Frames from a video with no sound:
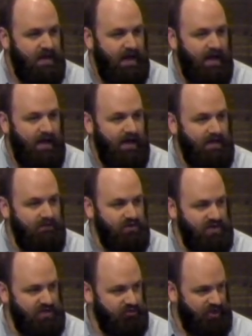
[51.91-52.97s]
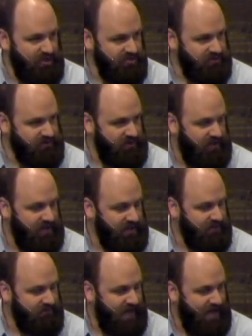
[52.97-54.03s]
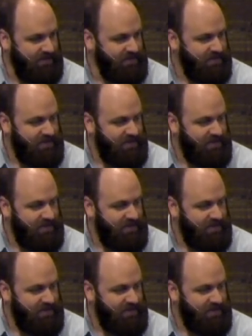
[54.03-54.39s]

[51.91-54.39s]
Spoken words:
If you need credentials on any of that,